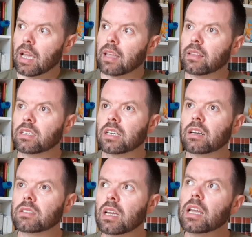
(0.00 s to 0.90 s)
And then she
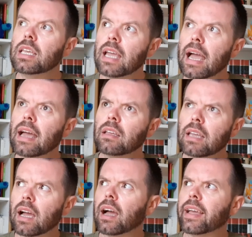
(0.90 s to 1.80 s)
goes, yeah,
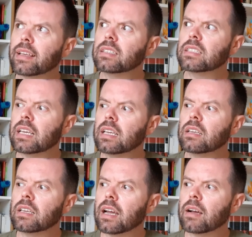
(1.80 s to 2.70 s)
I can see,
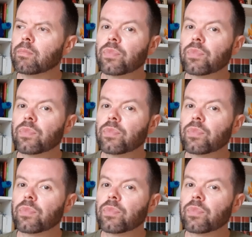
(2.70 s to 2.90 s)
yeah.